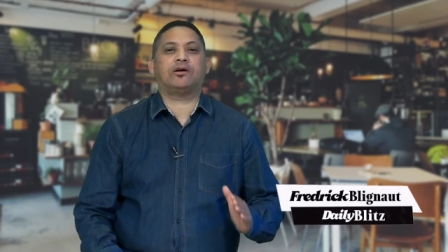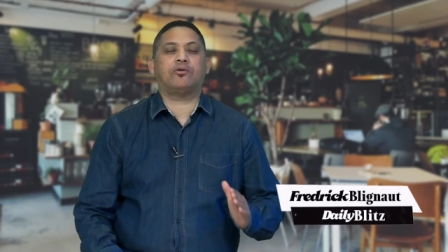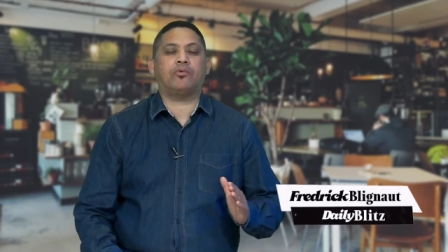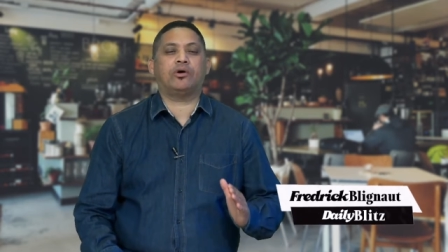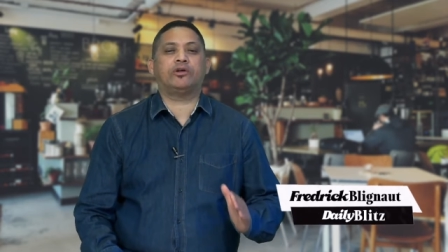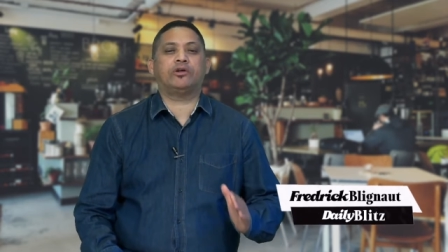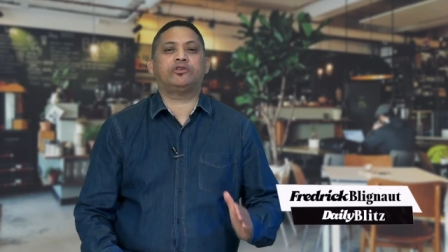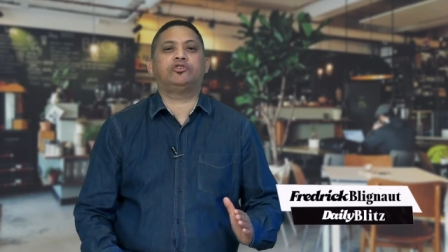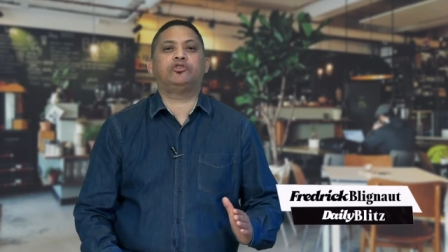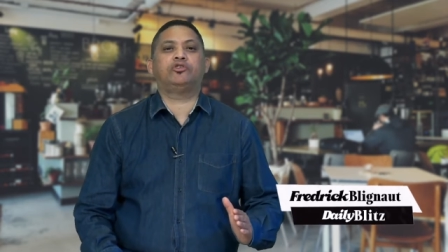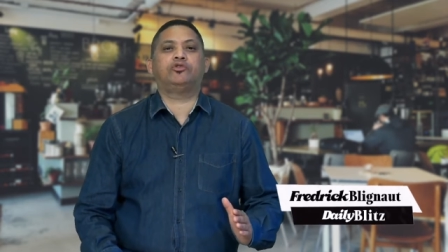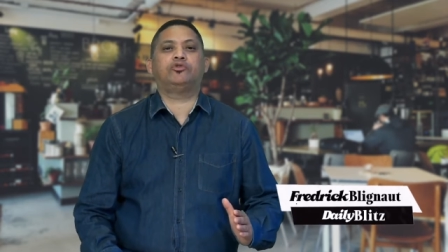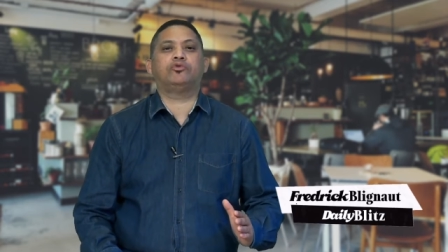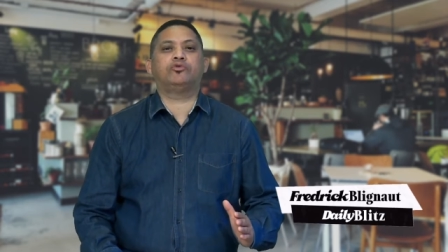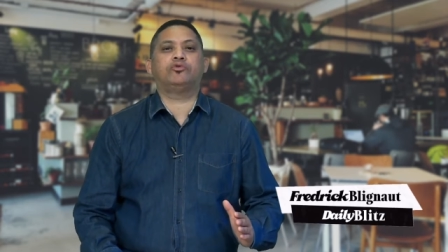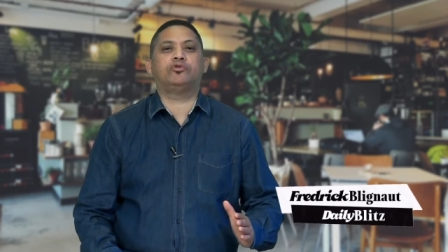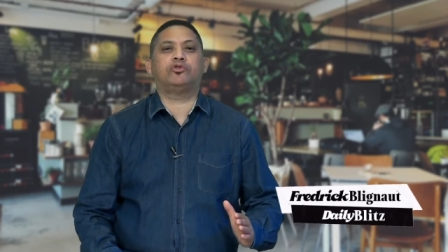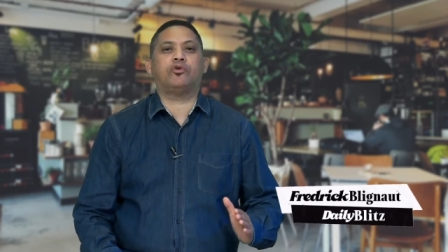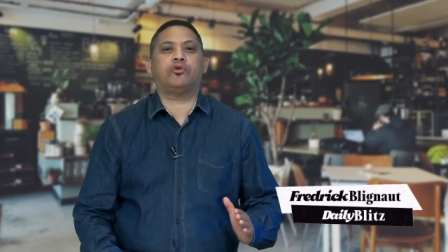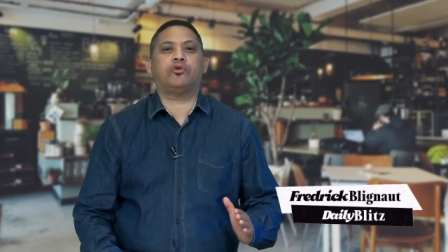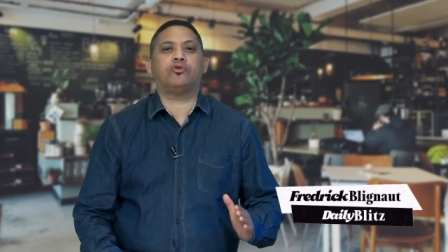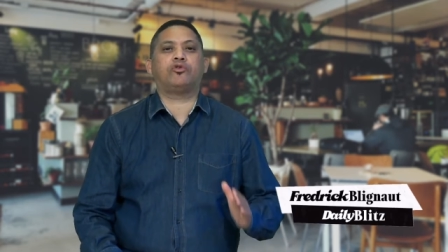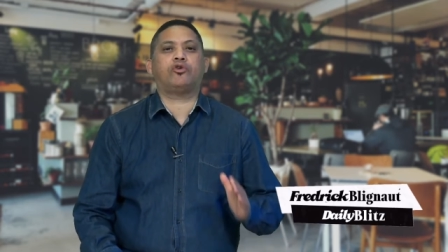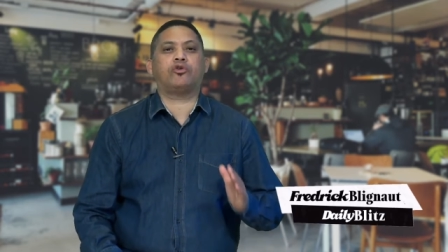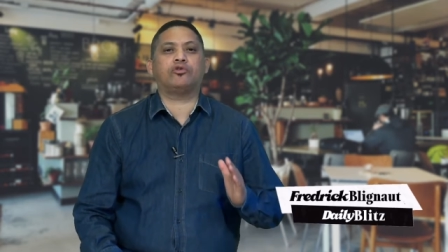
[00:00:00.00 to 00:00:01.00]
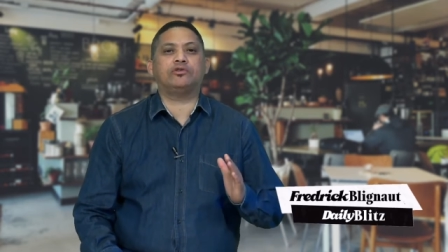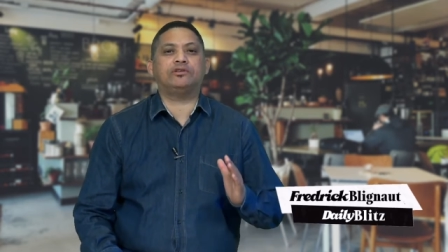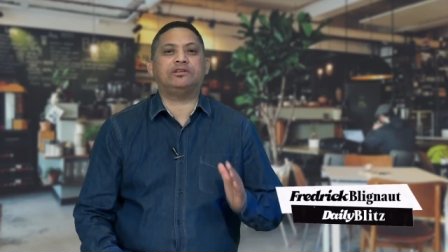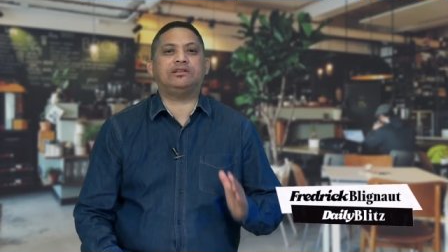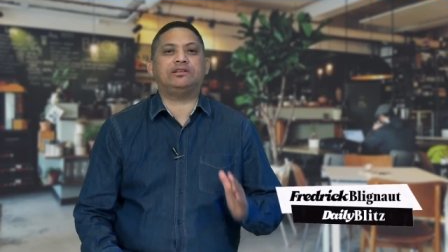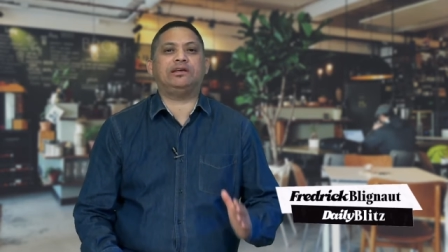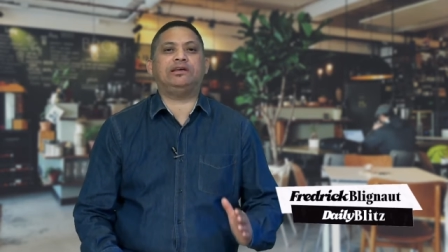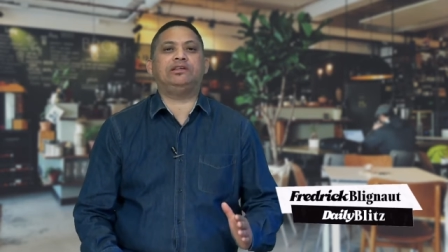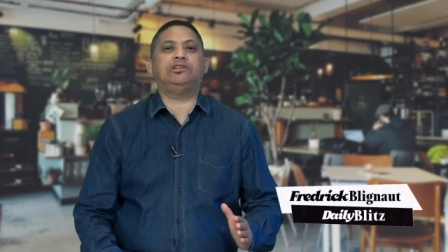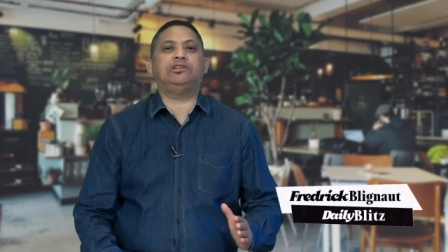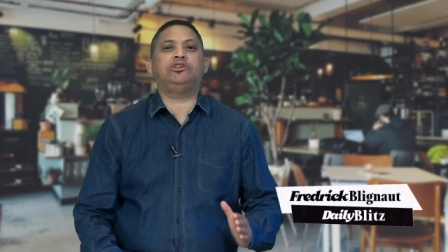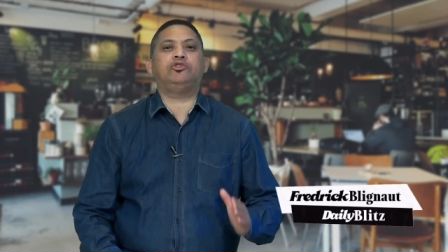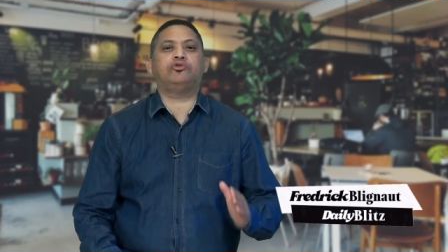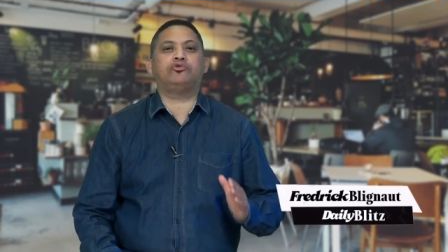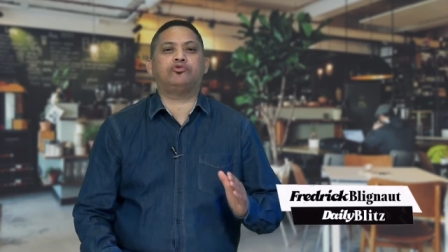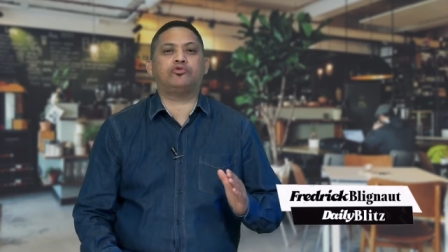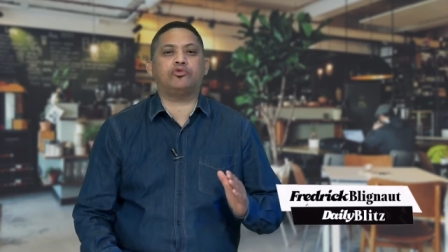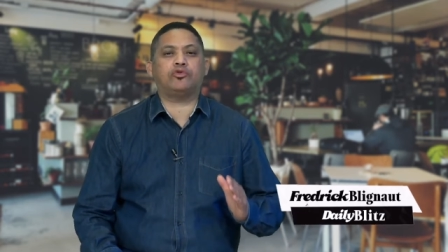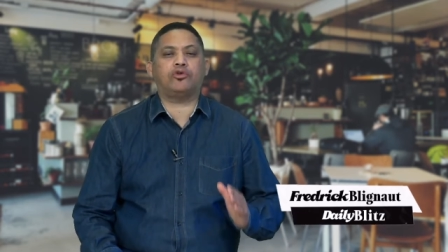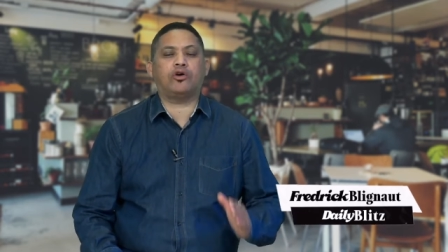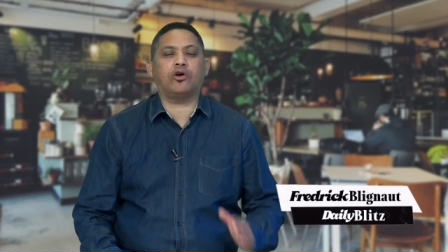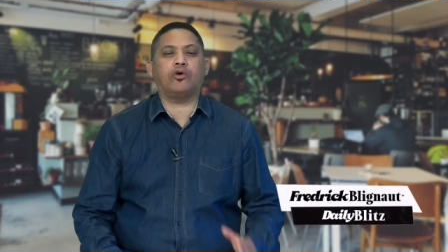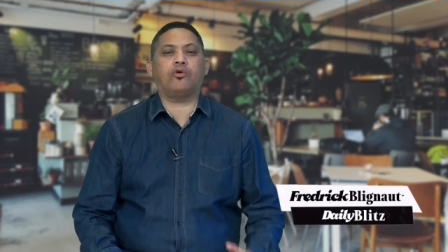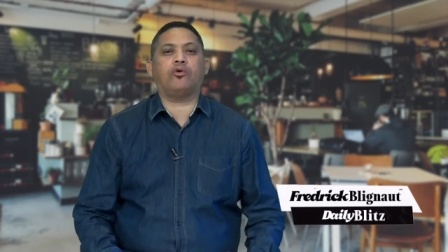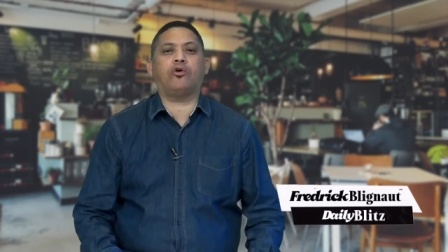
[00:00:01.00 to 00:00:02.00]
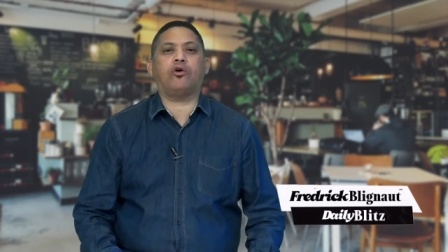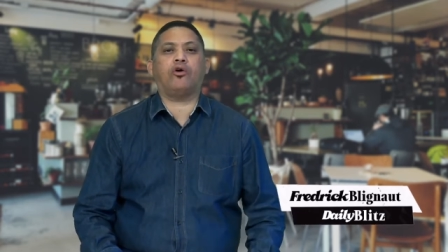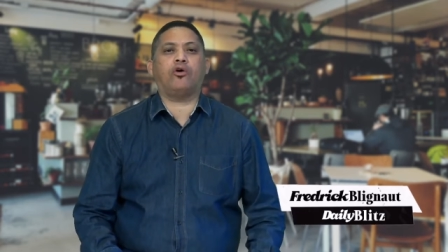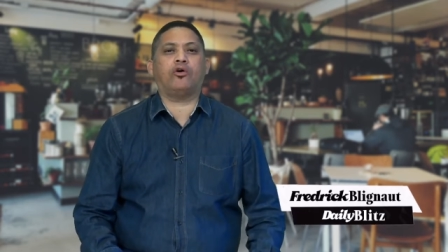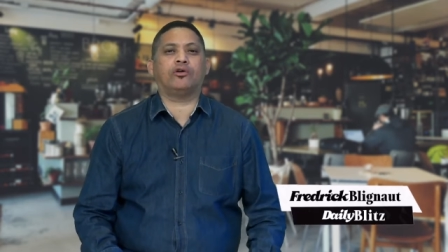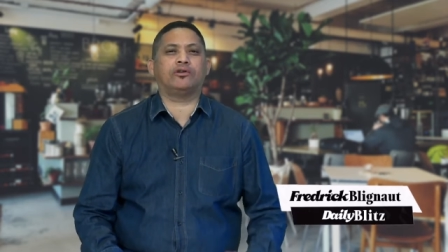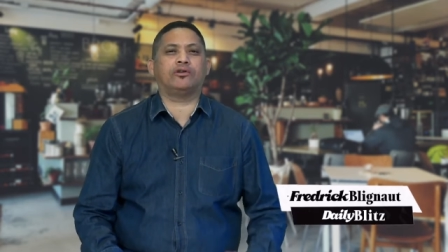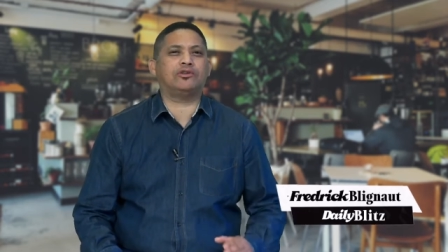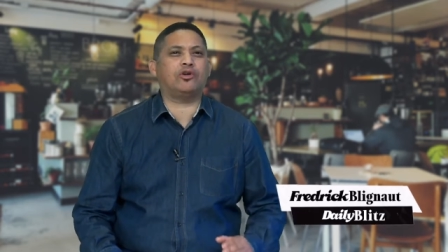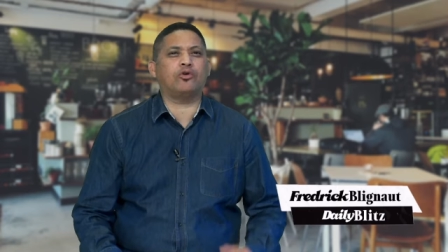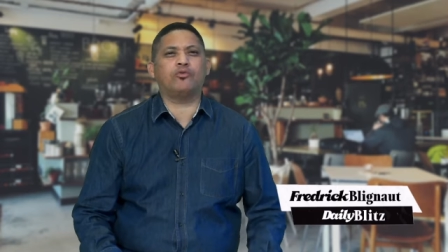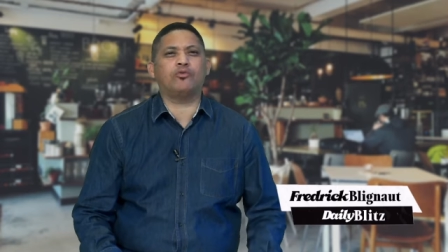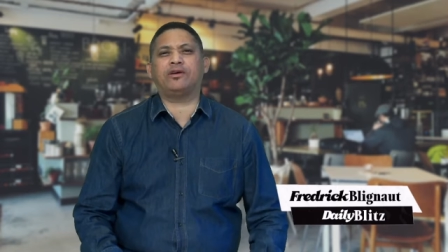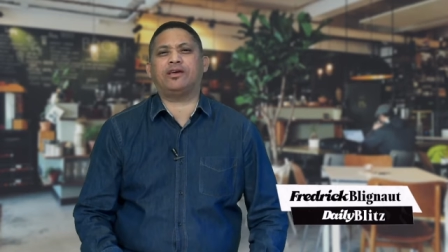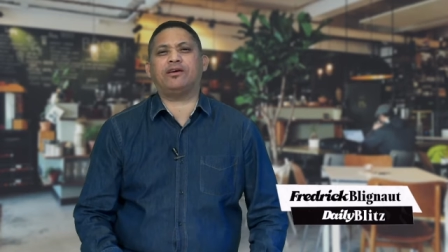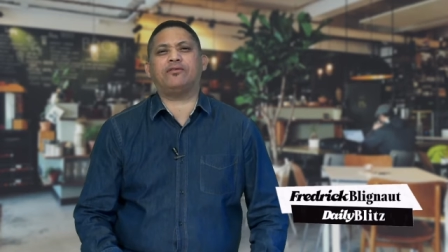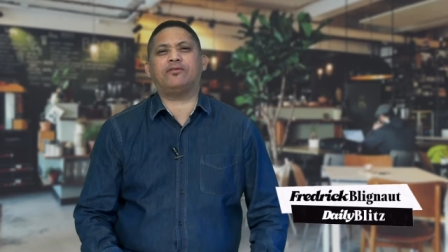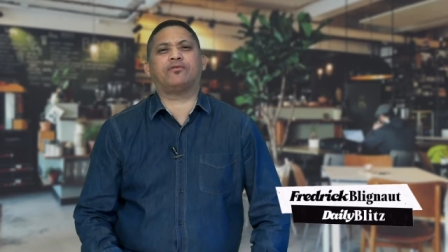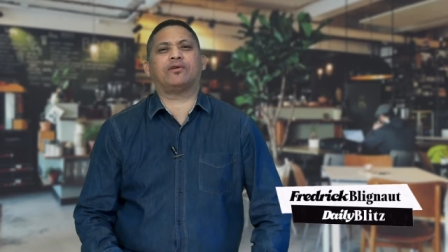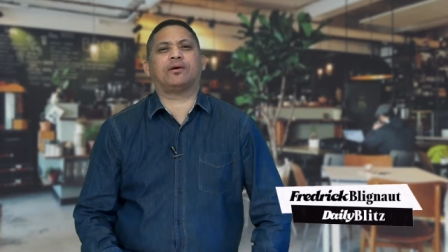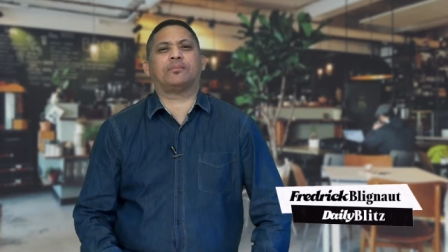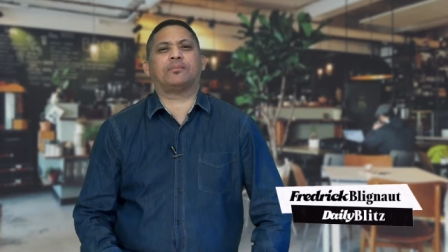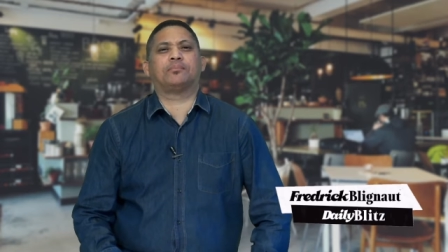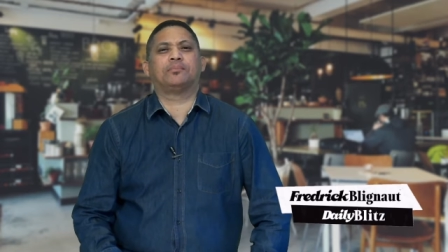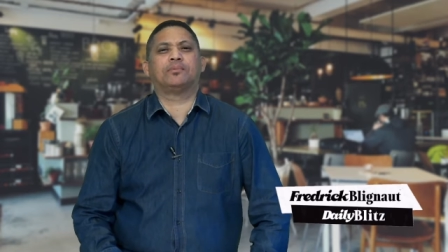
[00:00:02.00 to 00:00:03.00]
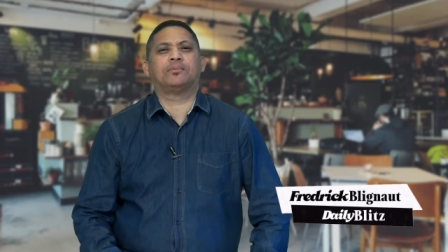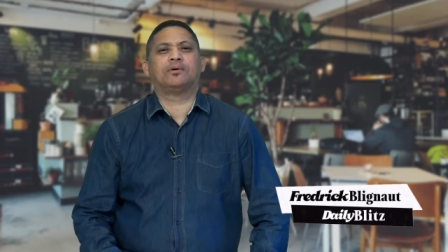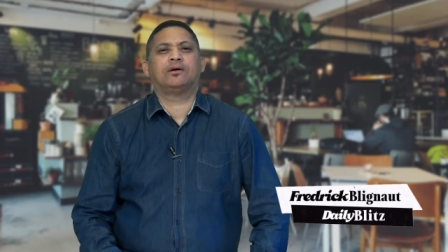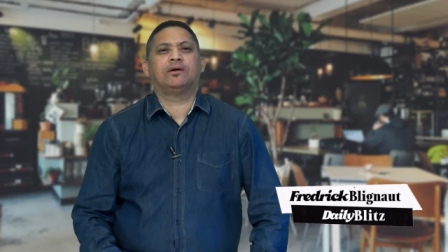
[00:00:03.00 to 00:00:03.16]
I want you to know continue to go on. Don't give up.